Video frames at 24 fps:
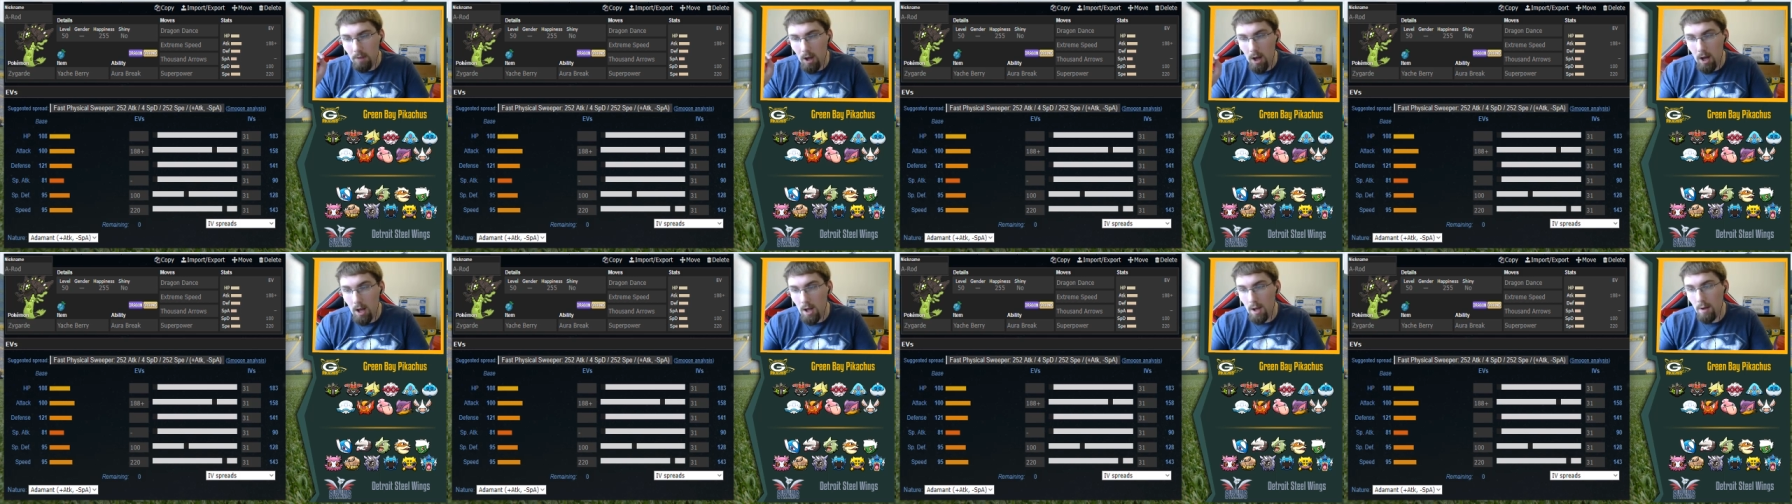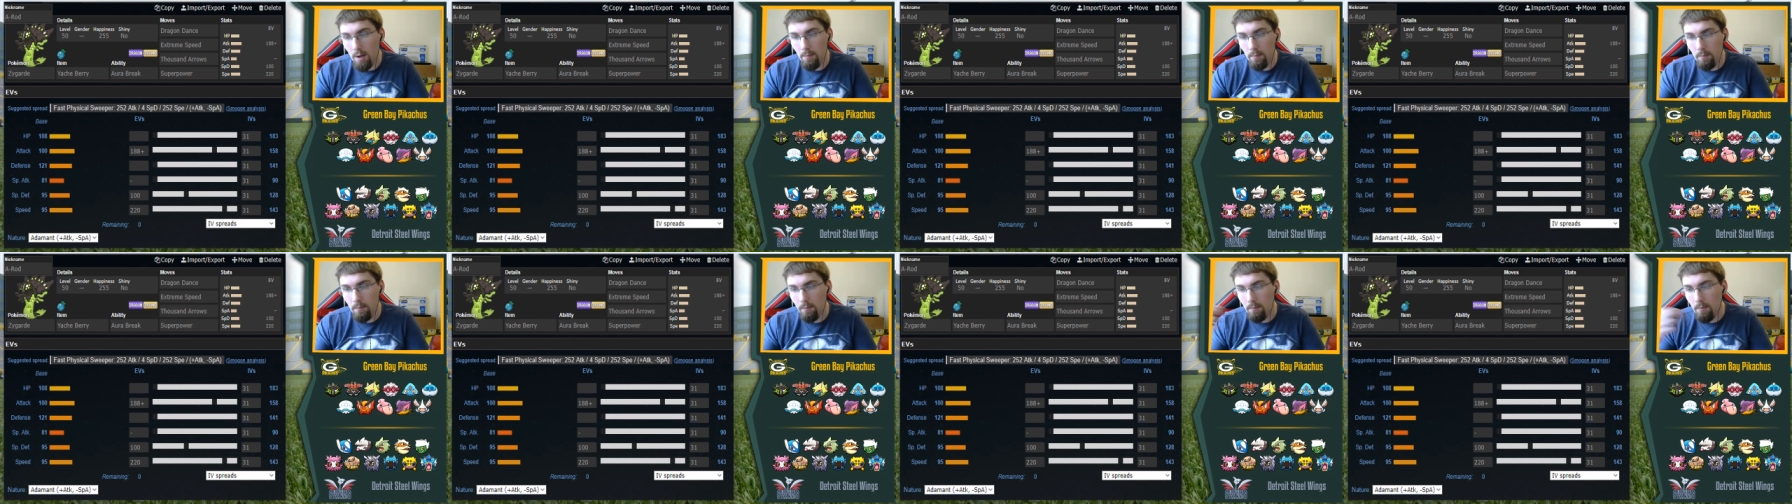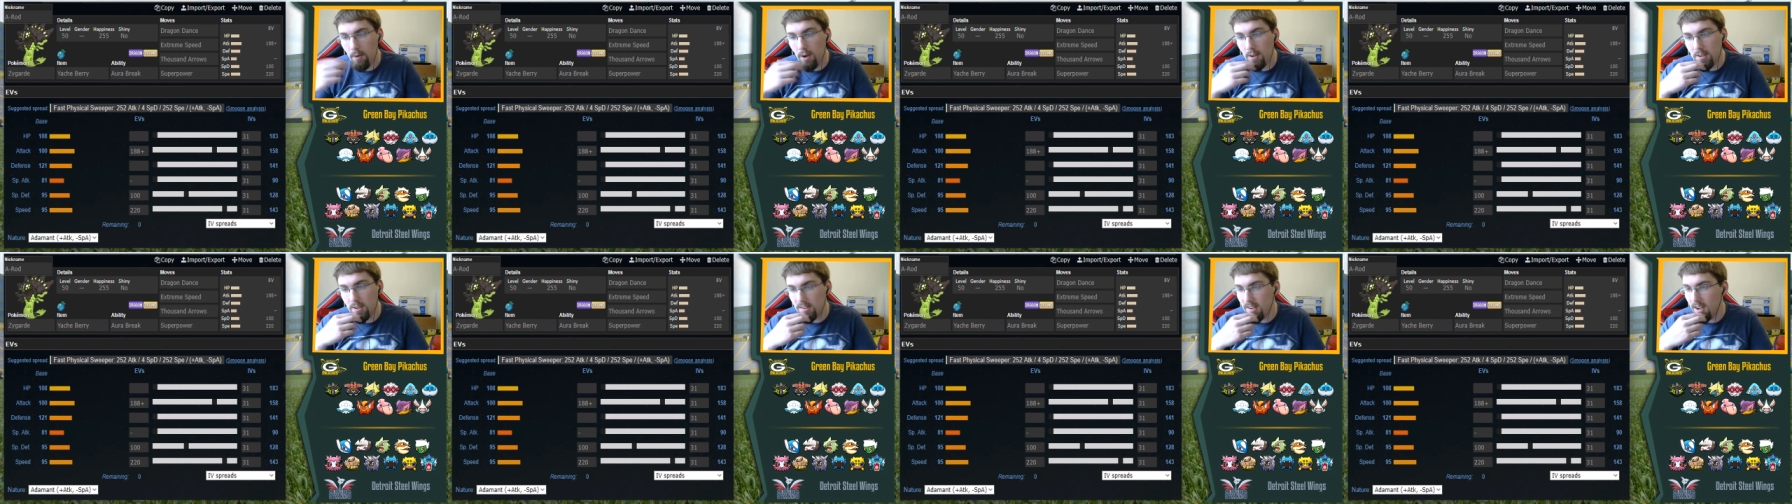um,
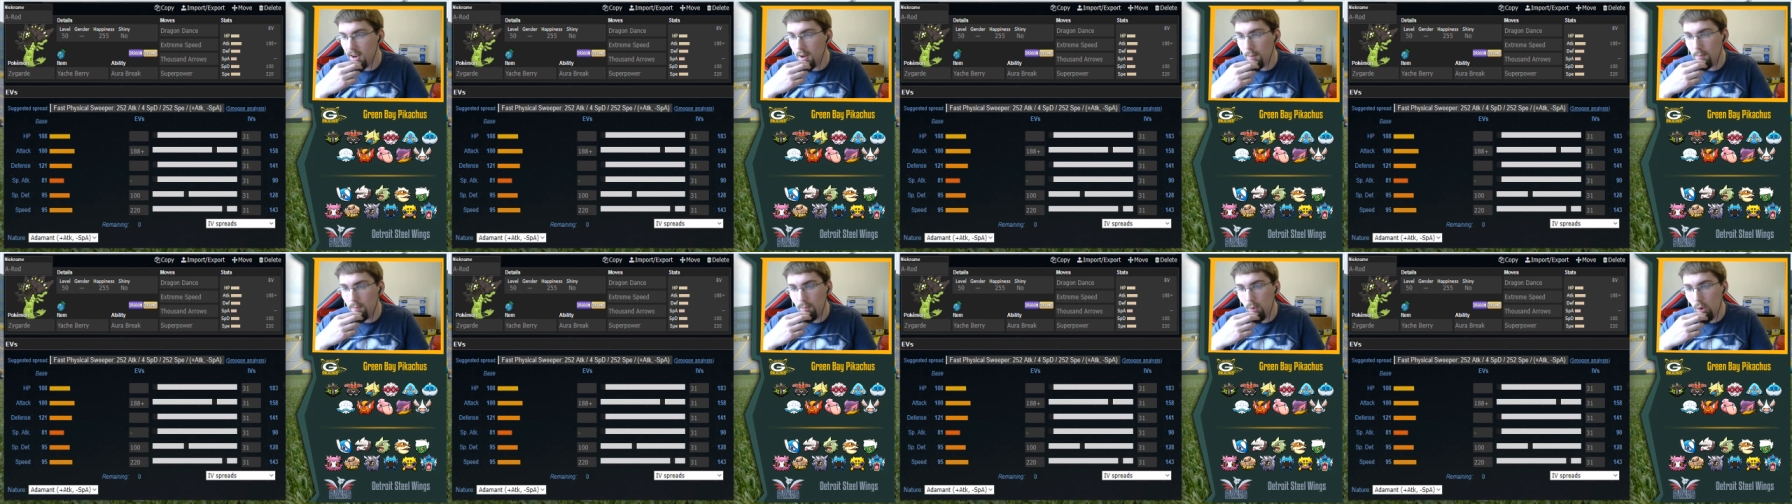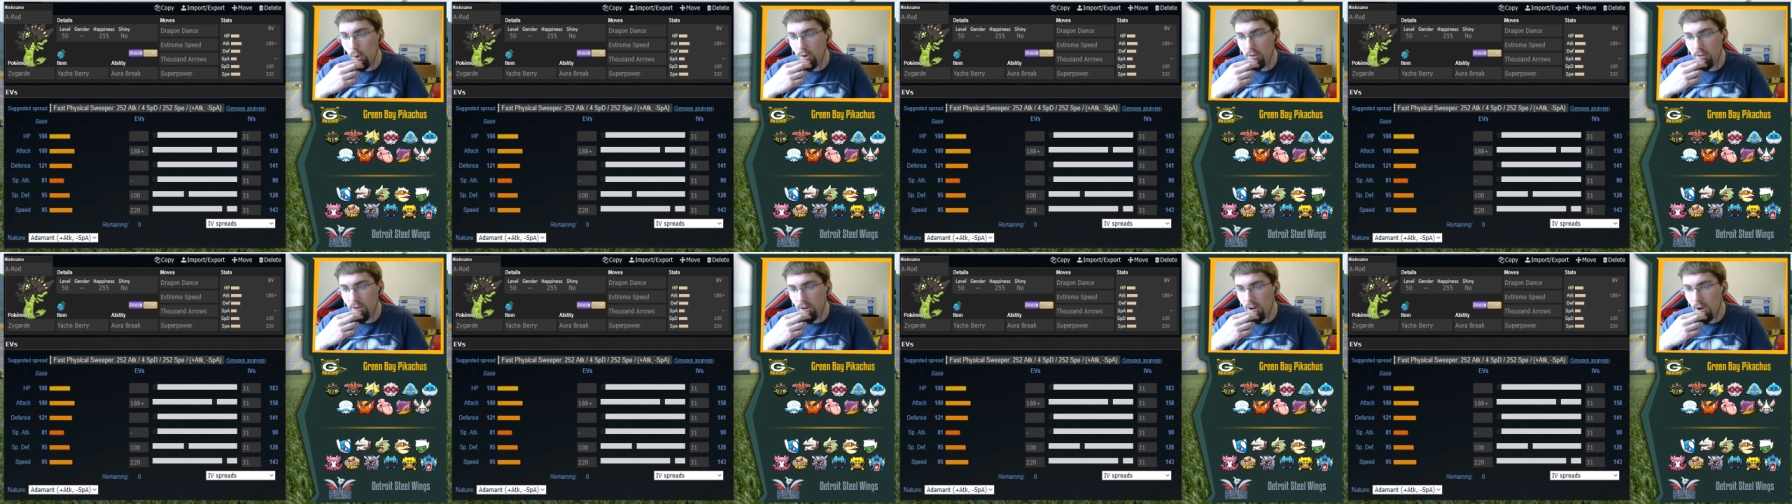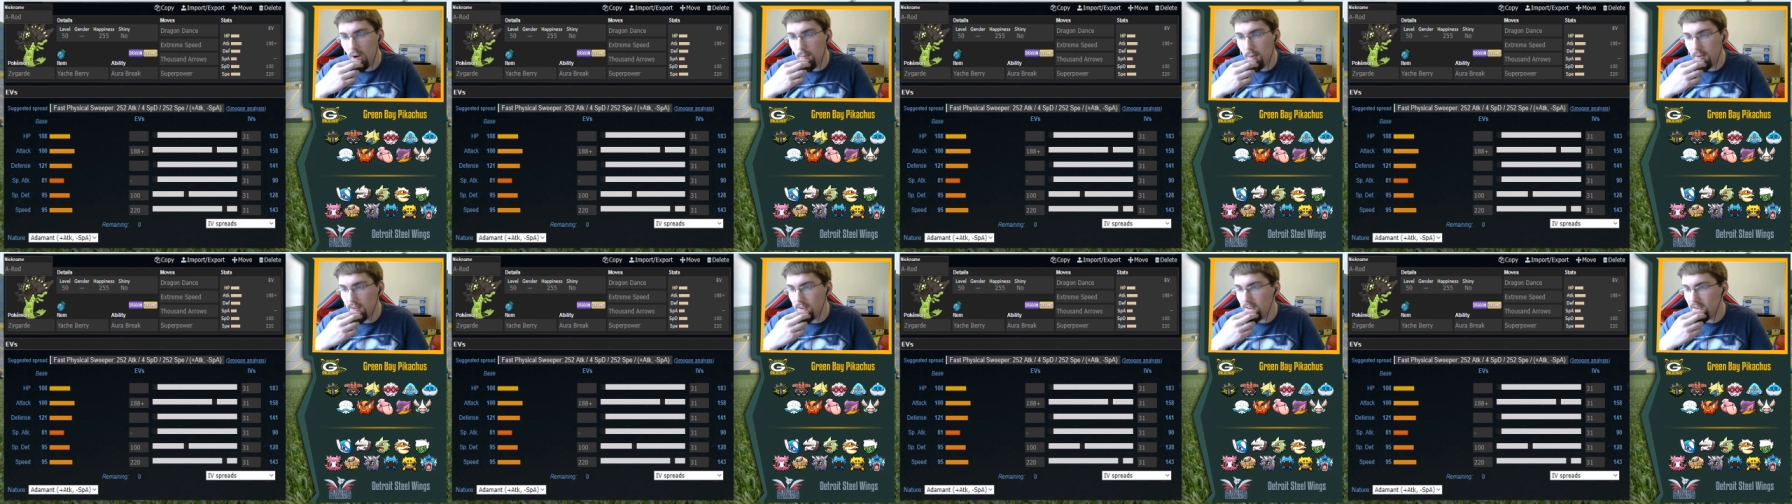a setup Cloyster
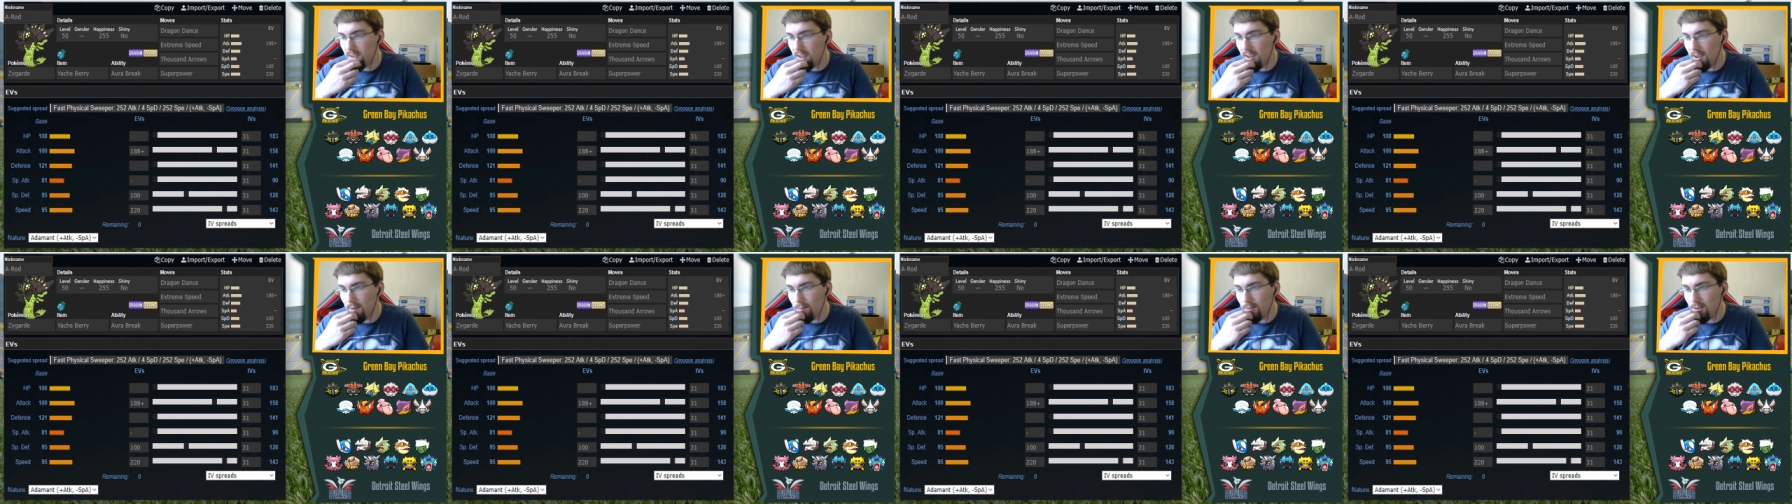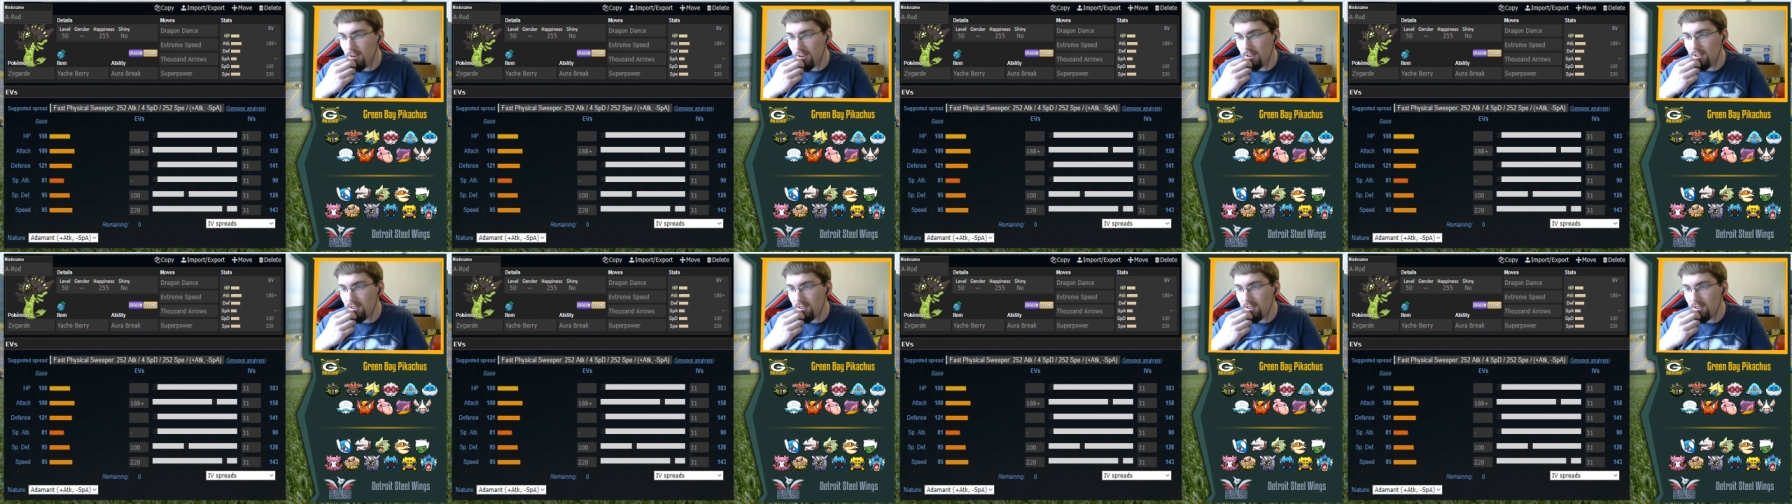coming this game.